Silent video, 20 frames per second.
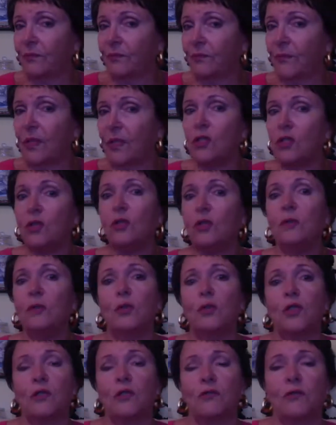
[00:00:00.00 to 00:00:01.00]
She couldn't
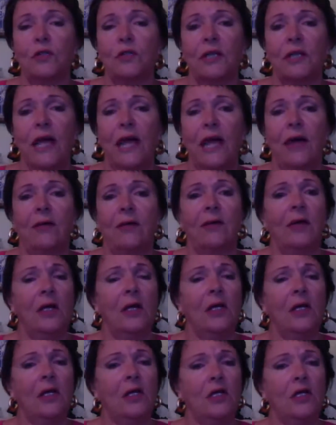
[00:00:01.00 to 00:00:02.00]
put her foot down.
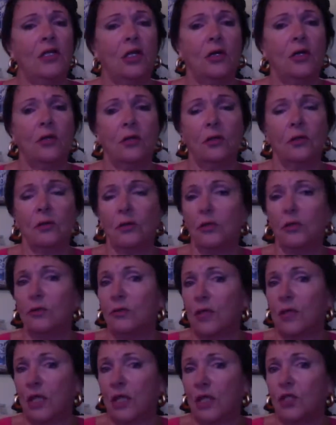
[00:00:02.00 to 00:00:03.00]
She couldn't
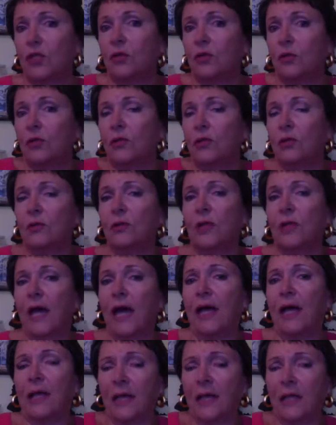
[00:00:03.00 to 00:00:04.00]
do this, she couldn't do
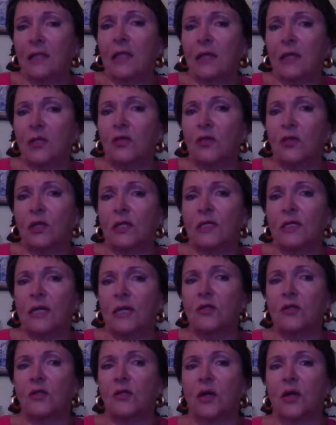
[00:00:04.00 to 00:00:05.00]
that, etc.,
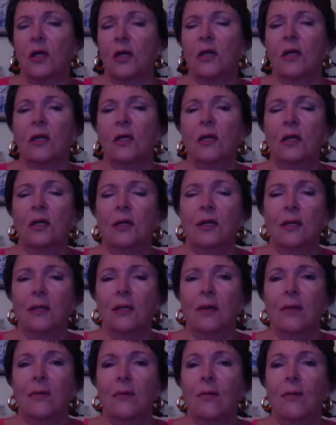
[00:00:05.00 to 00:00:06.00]
etc.
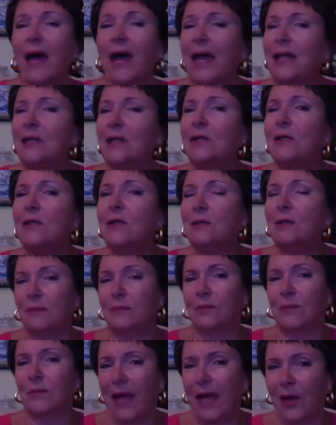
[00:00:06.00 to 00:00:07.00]
Mind
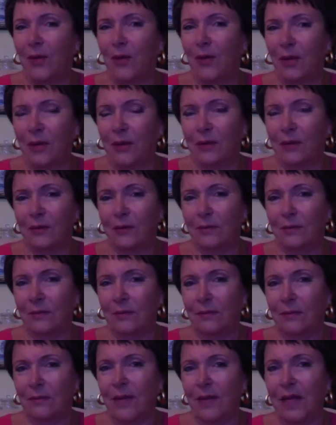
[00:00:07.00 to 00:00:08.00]
power.
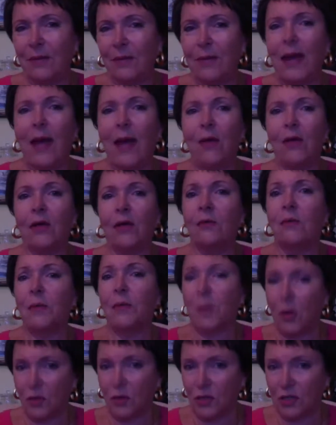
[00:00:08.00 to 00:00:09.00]
Mind power can be
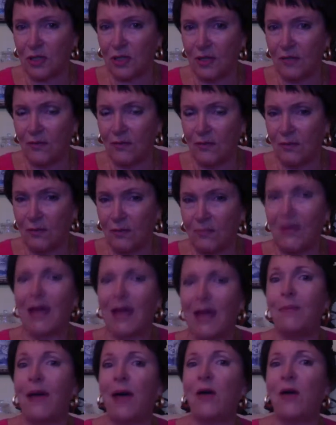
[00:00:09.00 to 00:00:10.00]
positive,
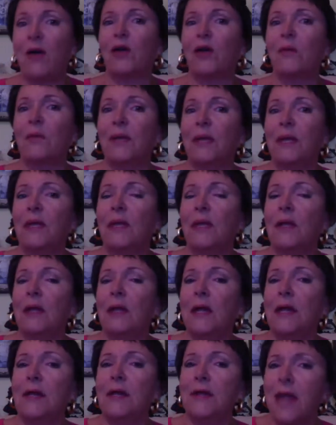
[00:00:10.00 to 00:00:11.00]
mind power can be
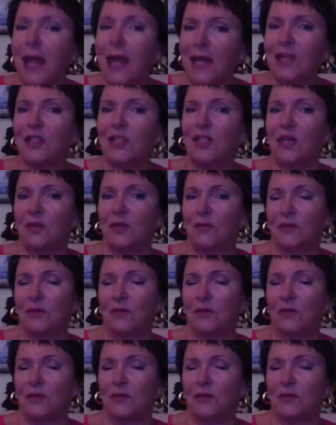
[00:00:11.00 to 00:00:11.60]
negative.